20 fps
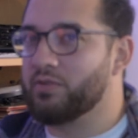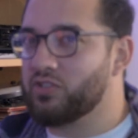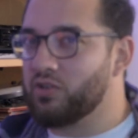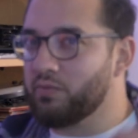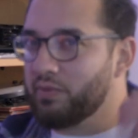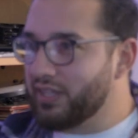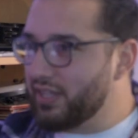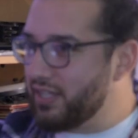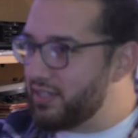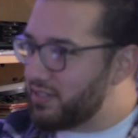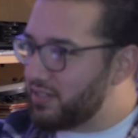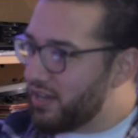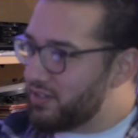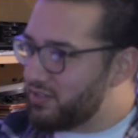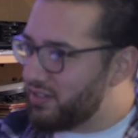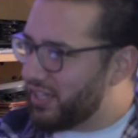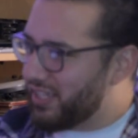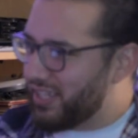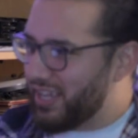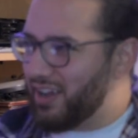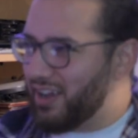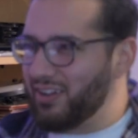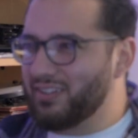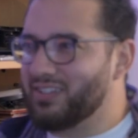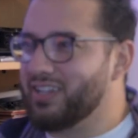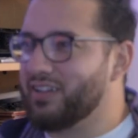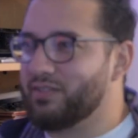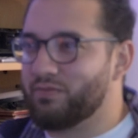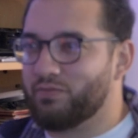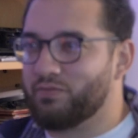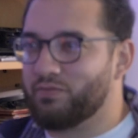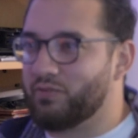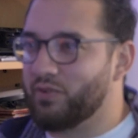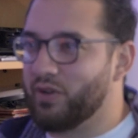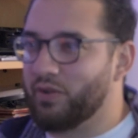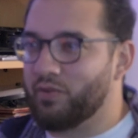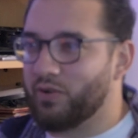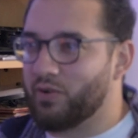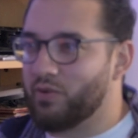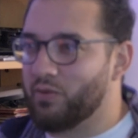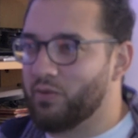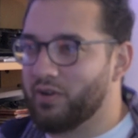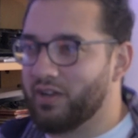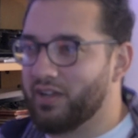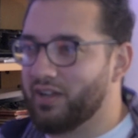assuming these guys are like, yeah, I'll take free recording.